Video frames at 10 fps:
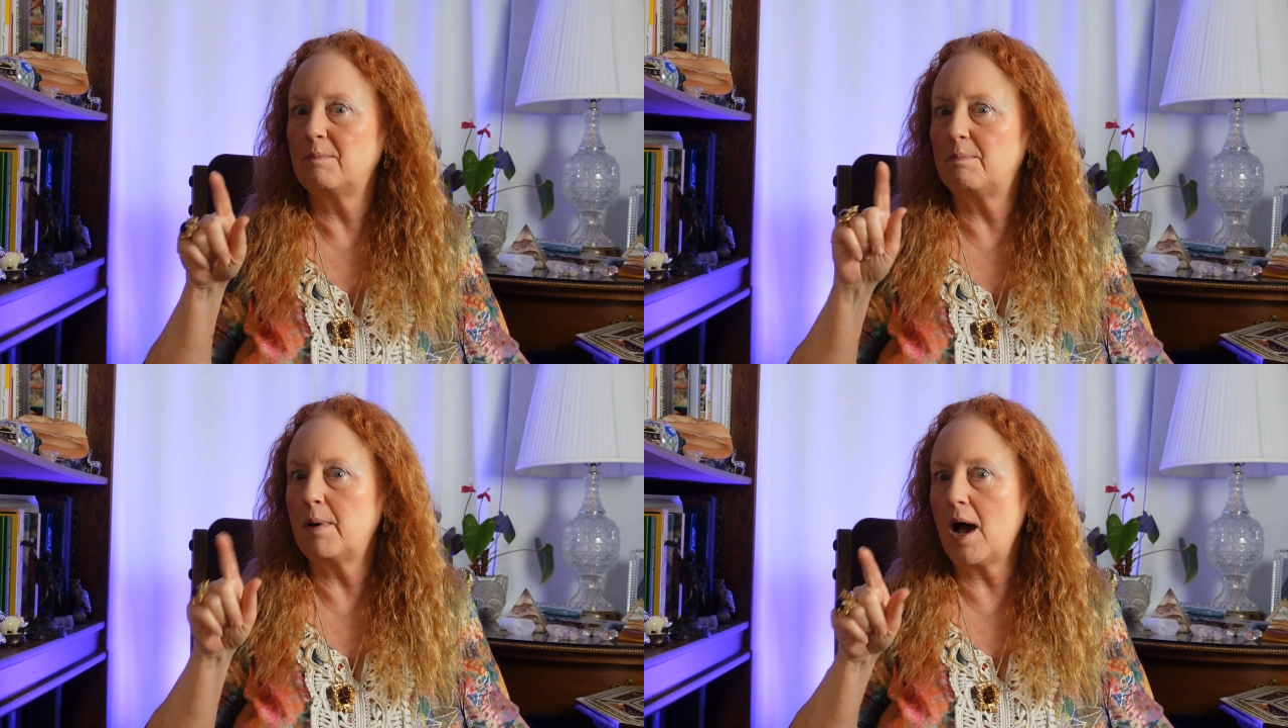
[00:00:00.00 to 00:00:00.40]

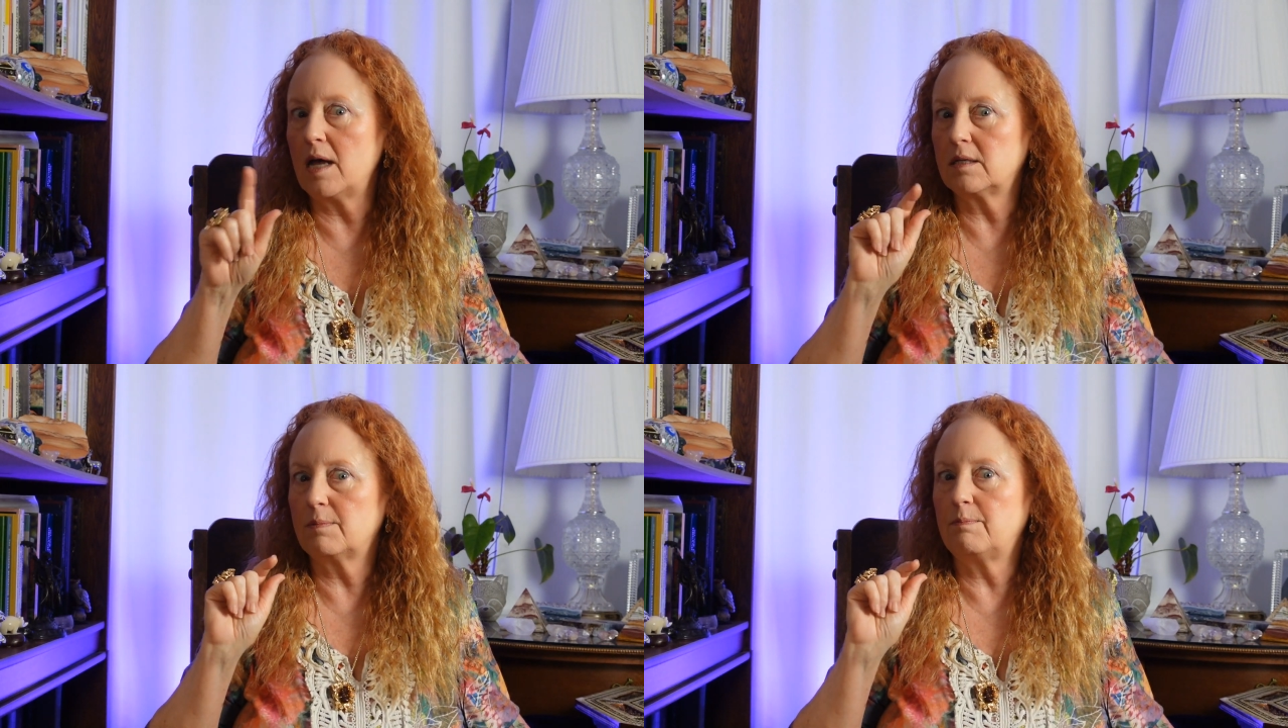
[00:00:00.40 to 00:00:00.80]

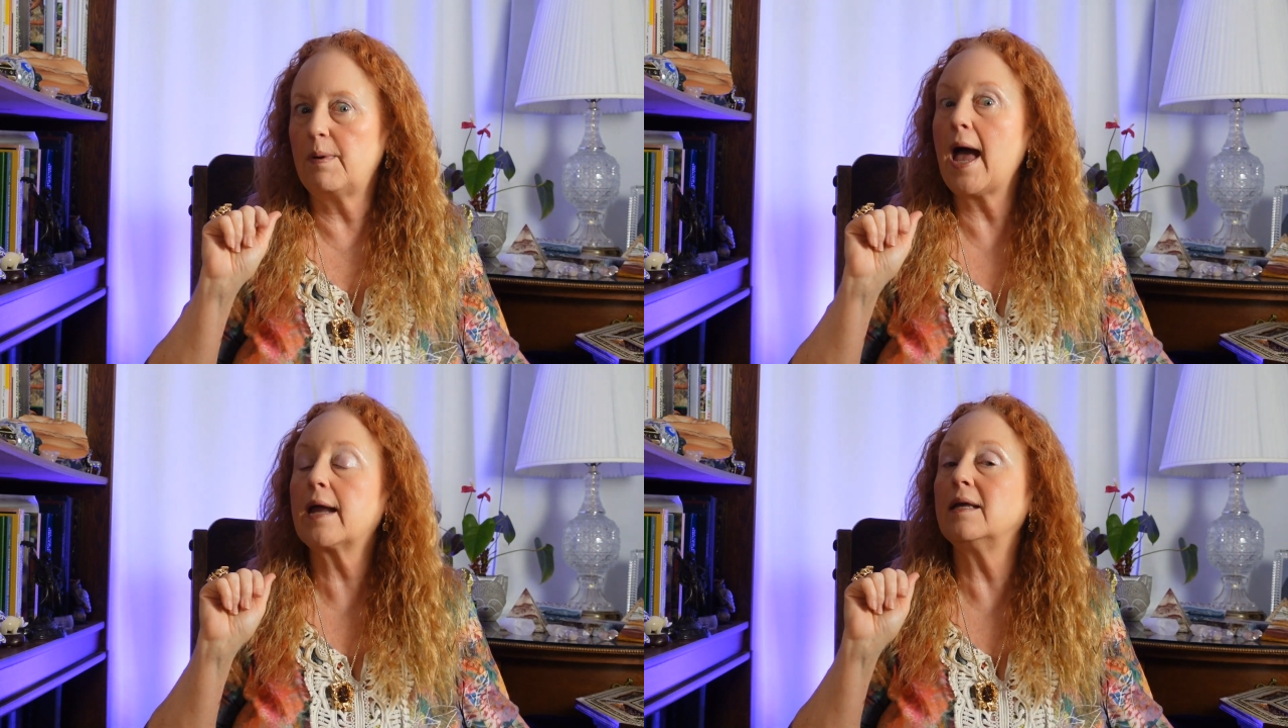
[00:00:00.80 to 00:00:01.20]
But
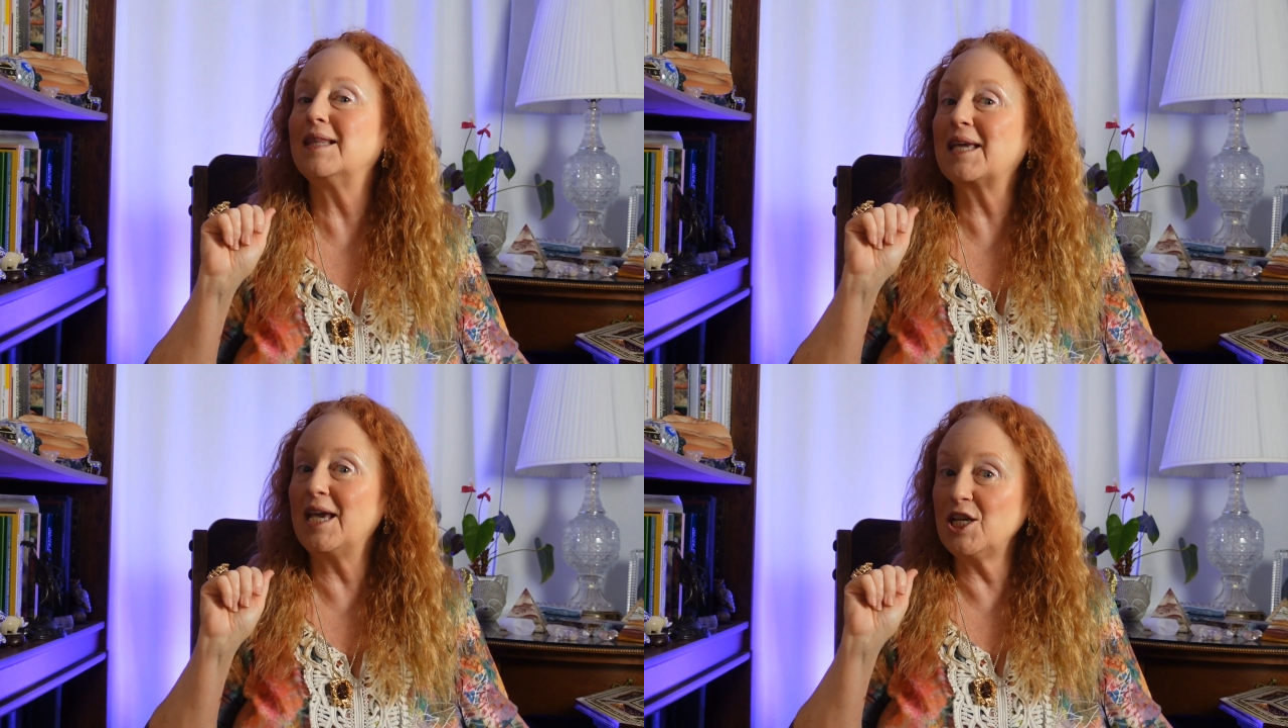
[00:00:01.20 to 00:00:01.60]
back in
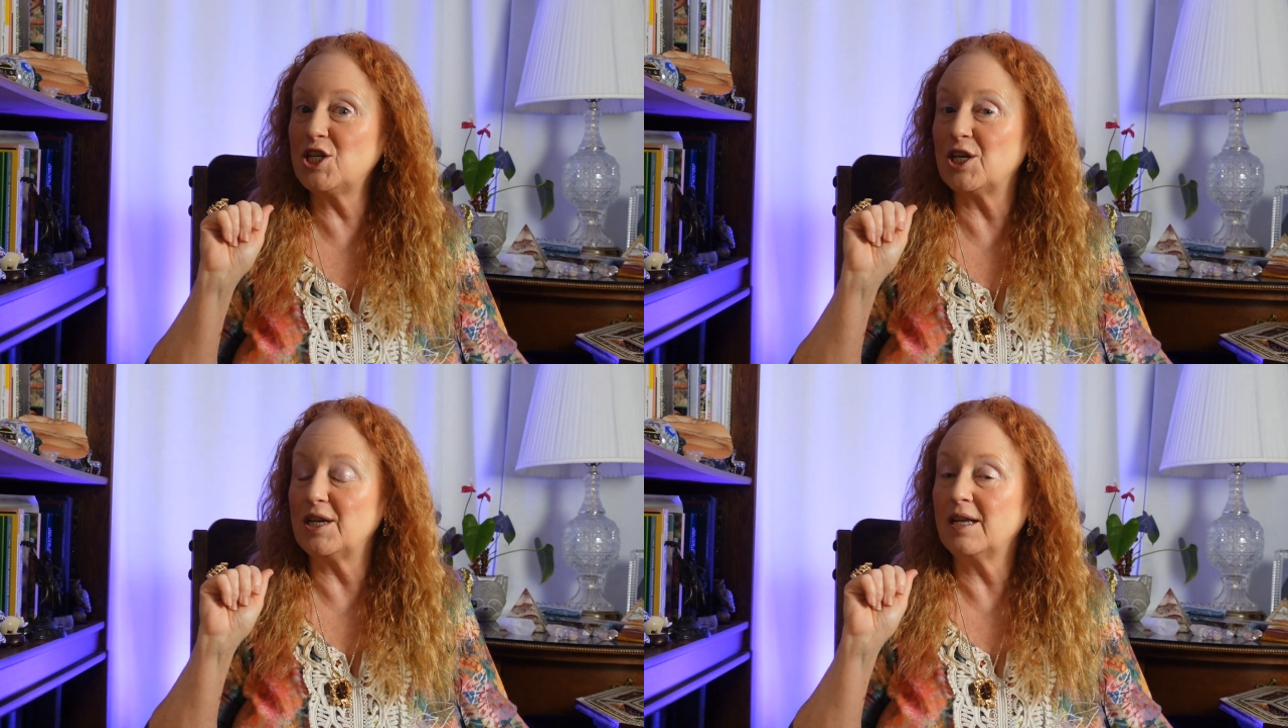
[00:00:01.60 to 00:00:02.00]
the
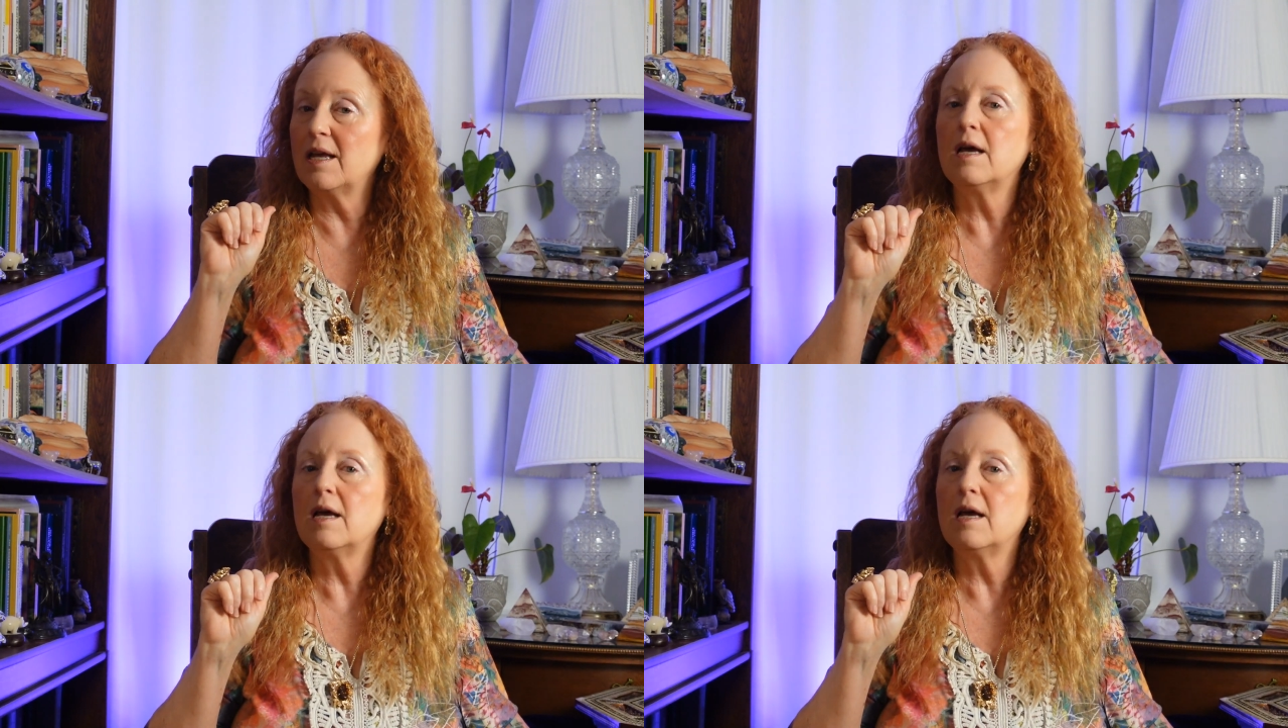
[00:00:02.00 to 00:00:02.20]
kitchen,